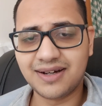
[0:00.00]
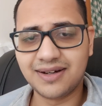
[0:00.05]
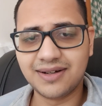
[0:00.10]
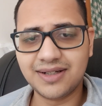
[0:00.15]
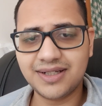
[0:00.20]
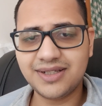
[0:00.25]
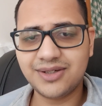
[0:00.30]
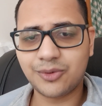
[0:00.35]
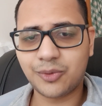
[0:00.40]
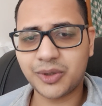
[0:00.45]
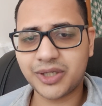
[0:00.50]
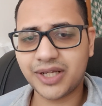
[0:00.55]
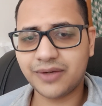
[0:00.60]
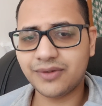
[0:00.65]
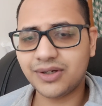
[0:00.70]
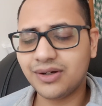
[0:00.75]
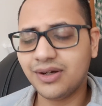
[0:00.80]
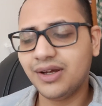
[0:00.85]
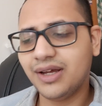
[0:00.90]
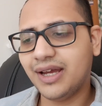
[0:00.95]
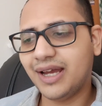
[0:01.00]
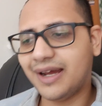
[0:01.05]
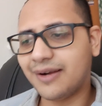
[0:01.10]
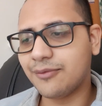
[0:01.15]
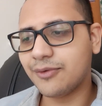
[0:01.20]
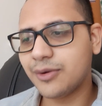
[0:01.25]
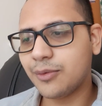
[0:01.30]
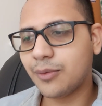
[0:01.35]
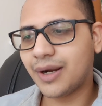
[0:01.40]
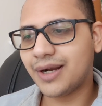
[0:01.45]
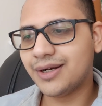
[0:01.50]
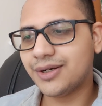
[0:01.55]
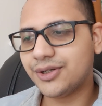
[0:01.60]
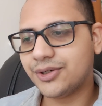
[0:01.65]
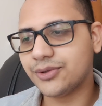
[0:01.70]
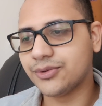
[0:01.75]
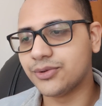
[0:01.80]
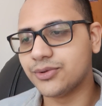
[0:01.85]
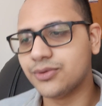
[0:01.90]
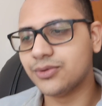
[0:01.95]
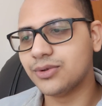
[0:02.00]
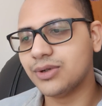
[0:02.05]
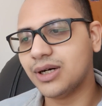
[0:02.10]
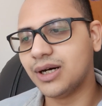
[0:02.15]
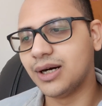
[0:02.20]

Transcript: early or whatever. And we went to